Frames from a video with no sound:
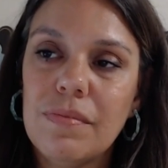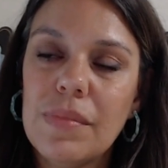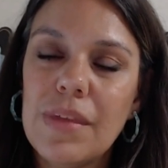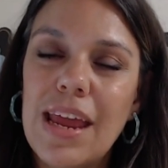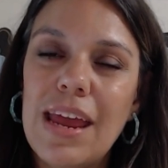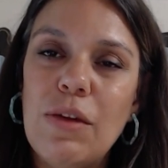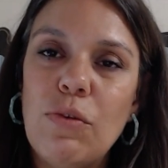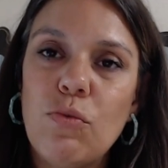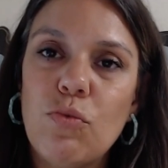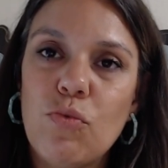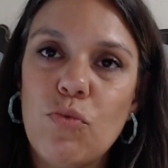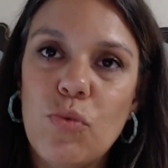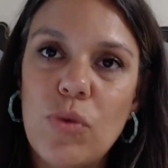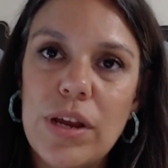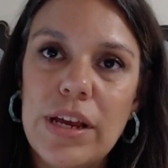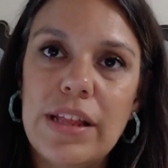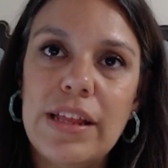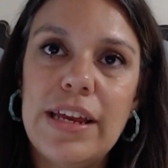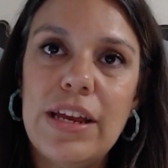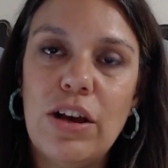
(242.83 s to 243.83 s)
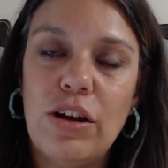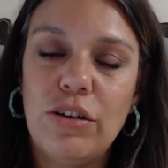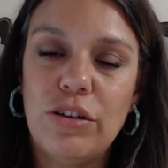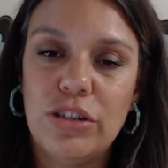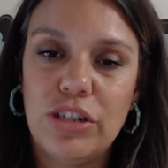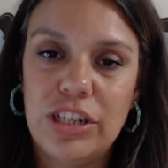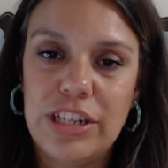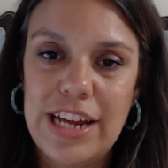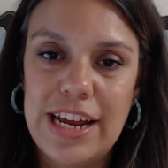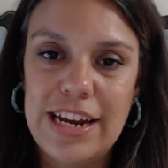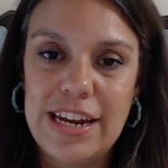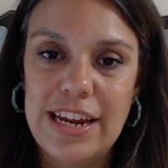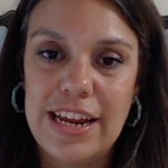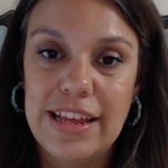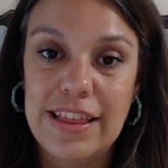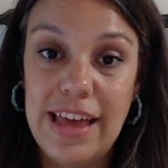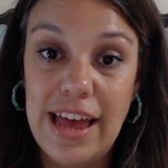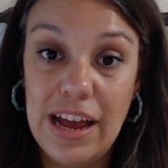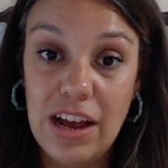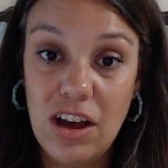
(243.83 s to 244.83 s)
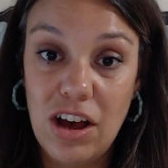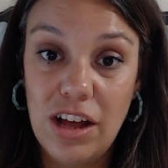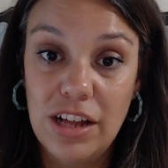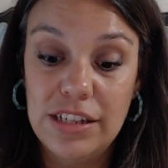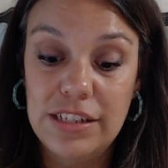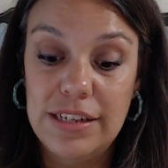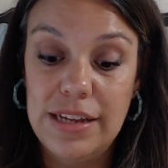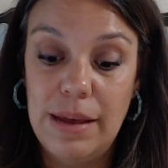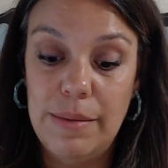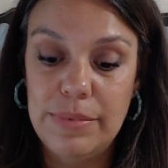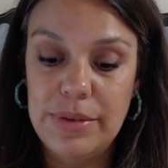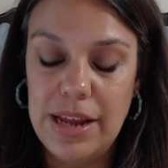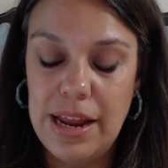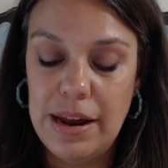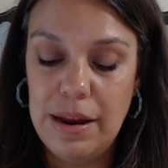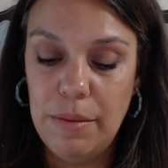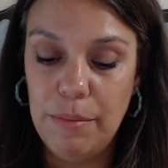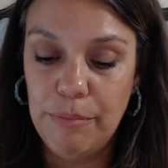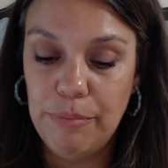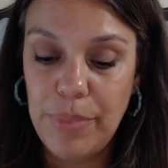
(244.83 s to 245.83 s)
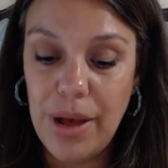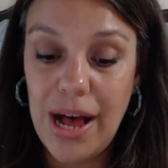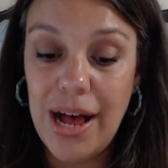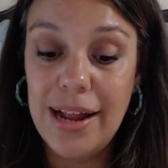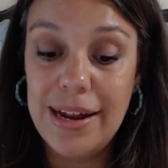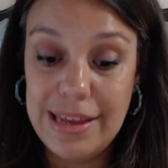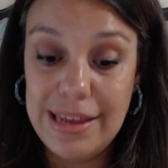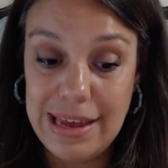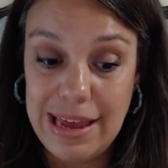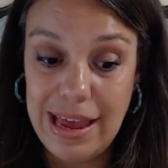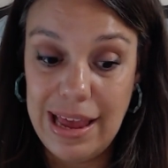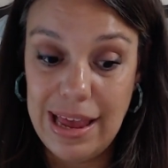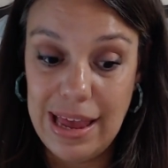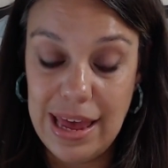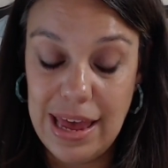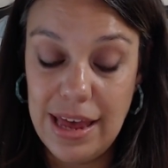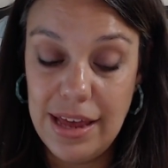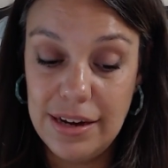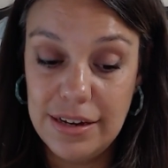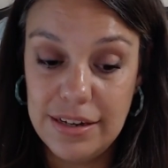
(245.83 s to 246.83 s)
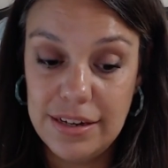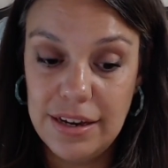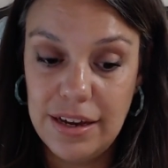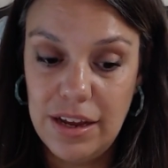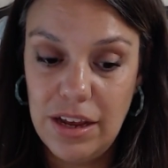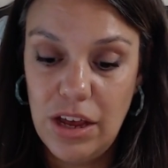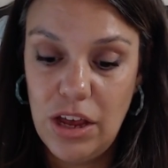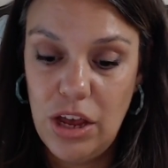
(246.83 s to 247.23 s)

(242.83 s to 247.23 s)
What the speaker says: In really understanding that concept and embodying it,